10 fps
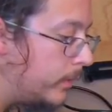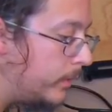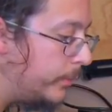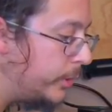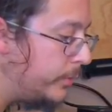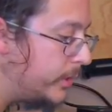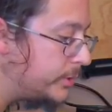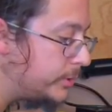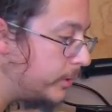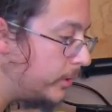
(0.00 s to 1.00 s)
I'm going to make
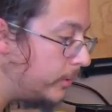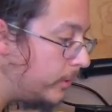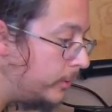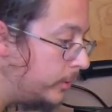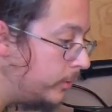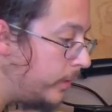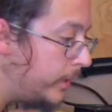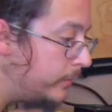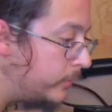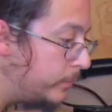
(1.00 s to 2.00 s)
sure our audio
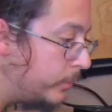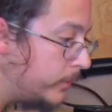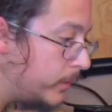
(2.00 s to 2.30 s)
lines are both